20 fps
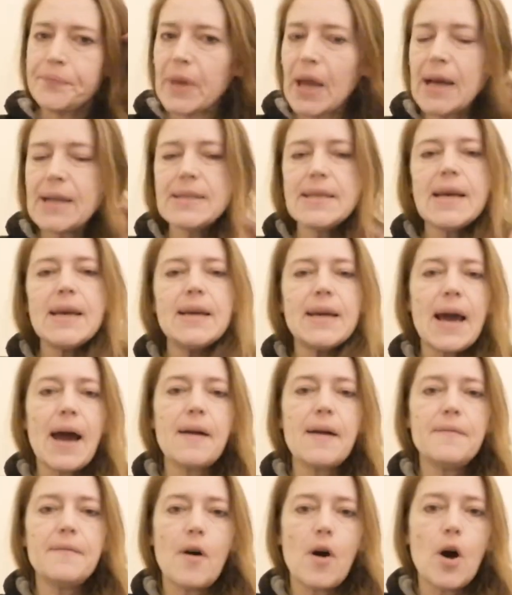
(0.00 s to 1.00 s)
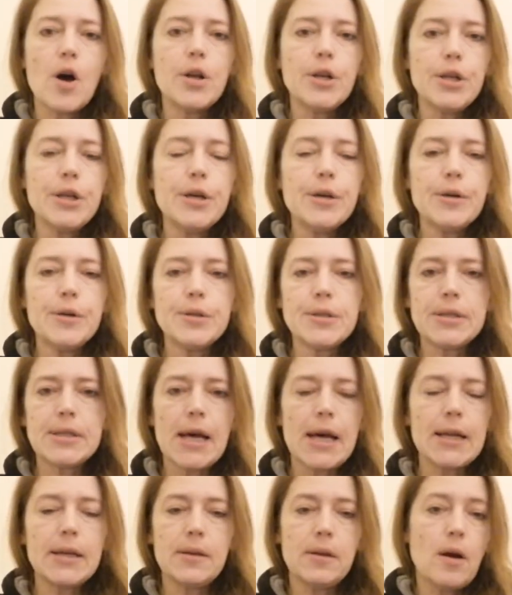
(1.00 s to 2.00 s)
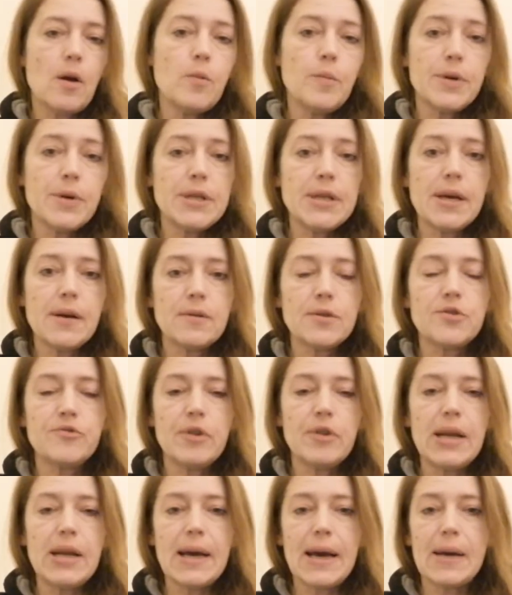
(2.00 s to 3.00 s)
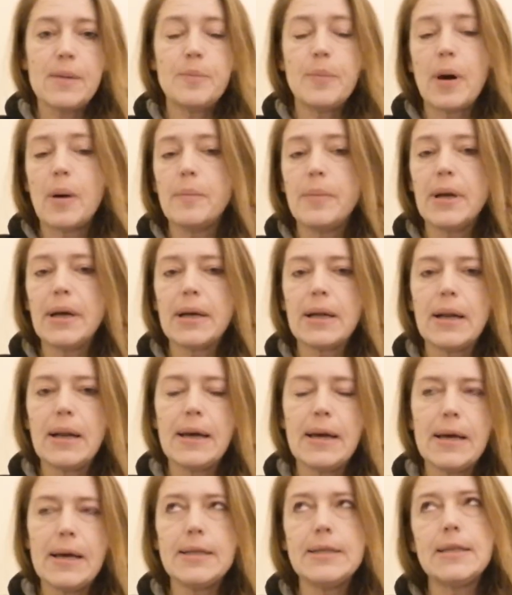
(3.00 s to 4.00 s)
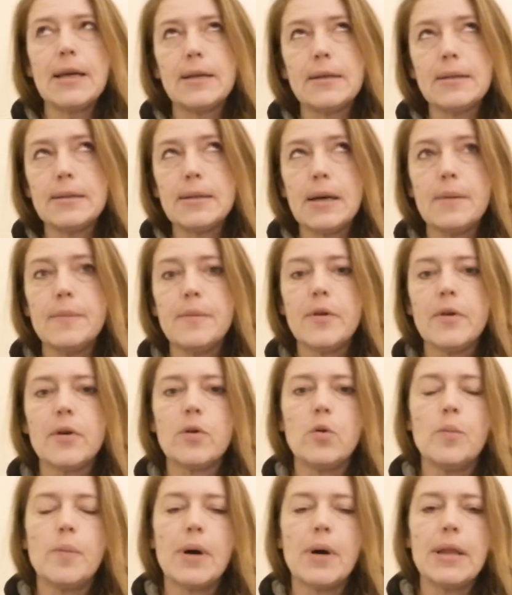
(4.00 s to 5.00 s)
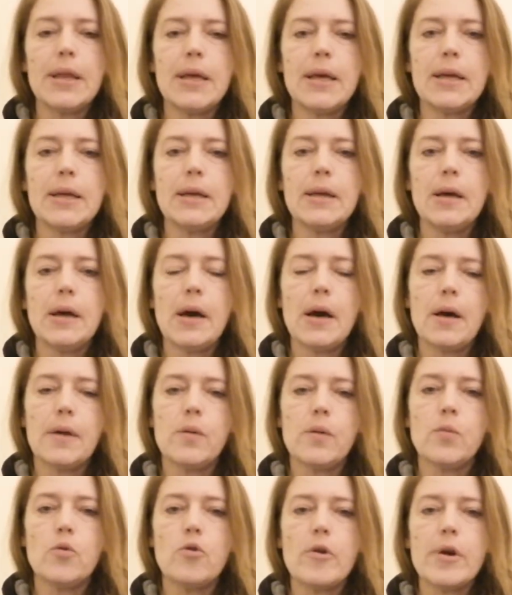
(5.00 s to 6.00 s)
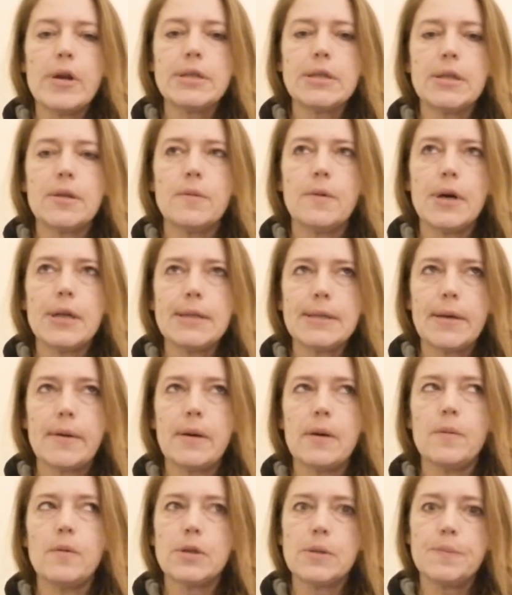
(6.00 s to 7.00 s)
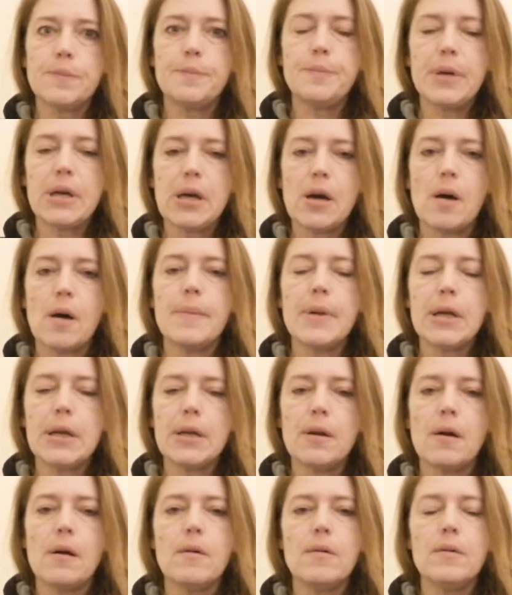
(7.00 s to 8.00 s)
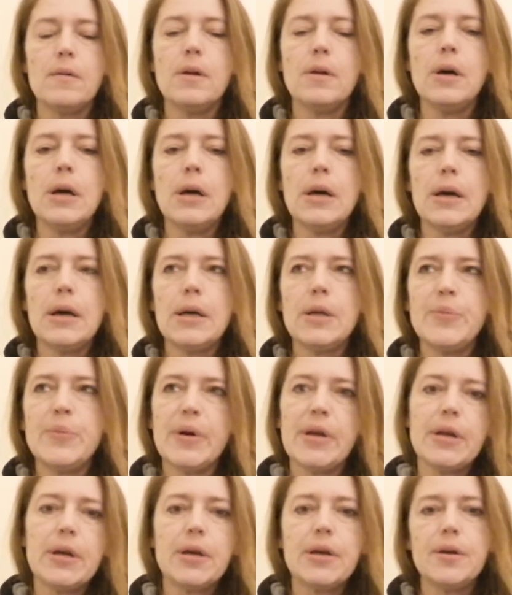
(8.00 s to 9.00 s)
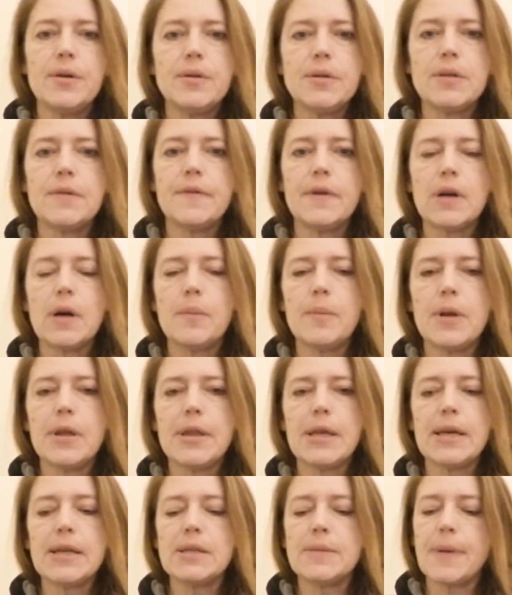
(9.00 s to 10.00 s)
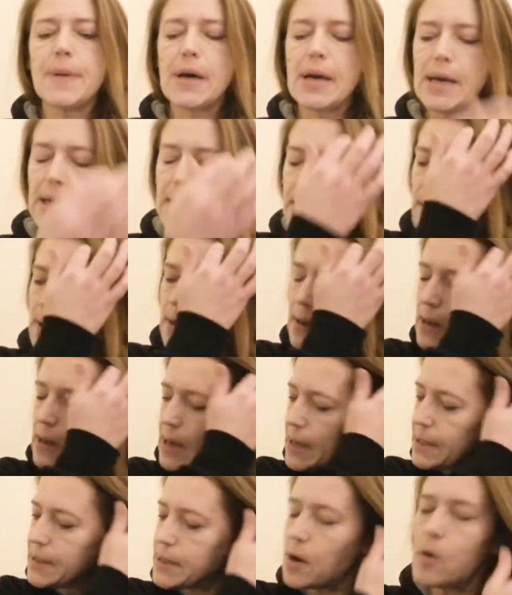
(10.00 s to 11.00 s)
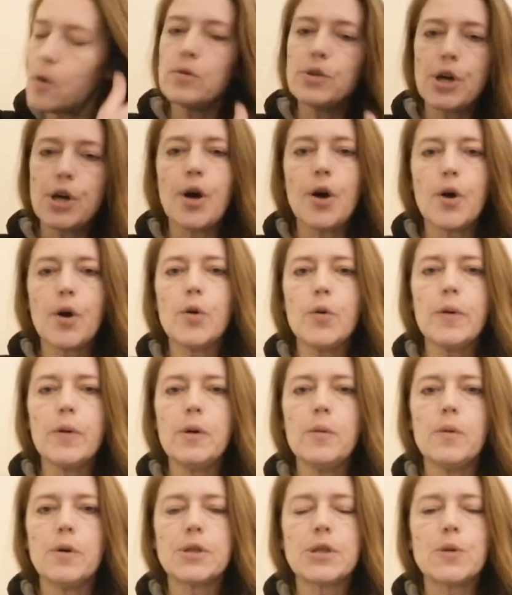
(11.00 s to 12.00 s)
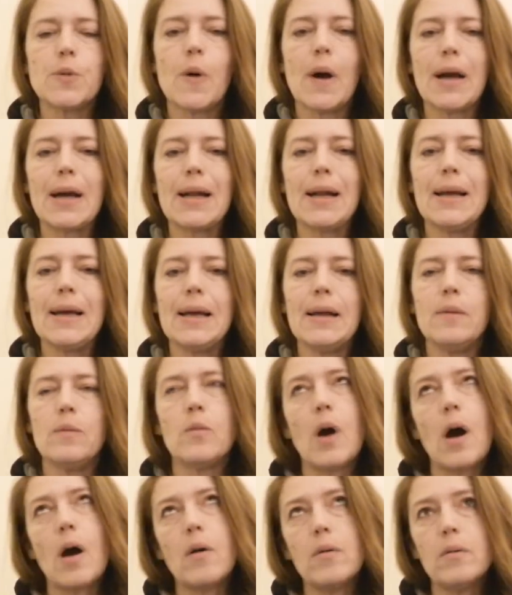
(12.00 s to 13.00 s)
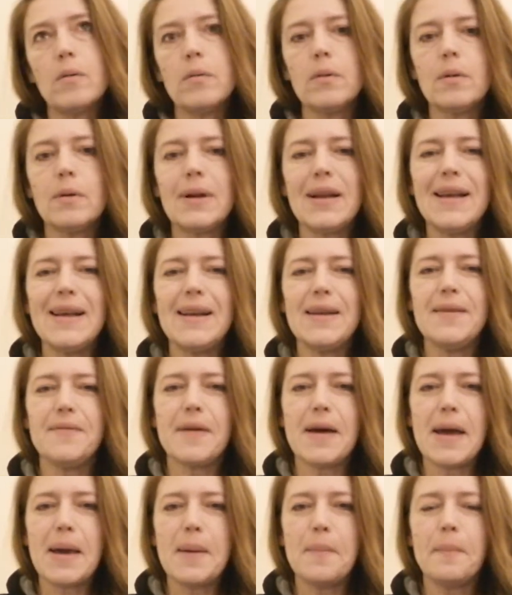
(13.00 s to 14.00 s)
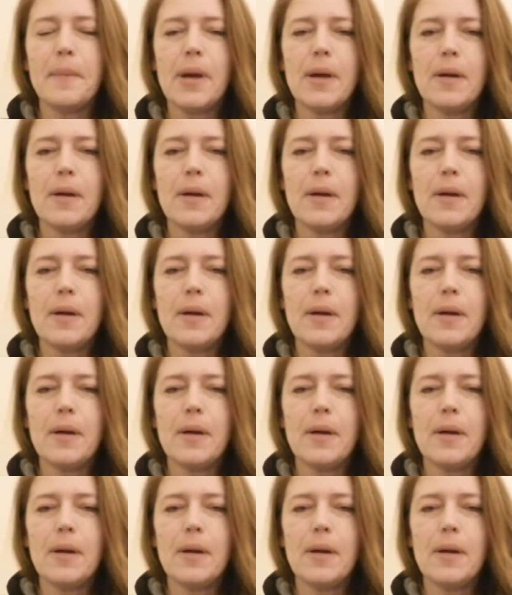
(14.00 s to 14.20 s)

And he gave her news that nobody else really had publicly. He'd done a miracle by then, uh, the water into the wine. So he was becoming known. He'd been accused of a couple of things, but he, he told her who he was quite clear. Well, clearly for him,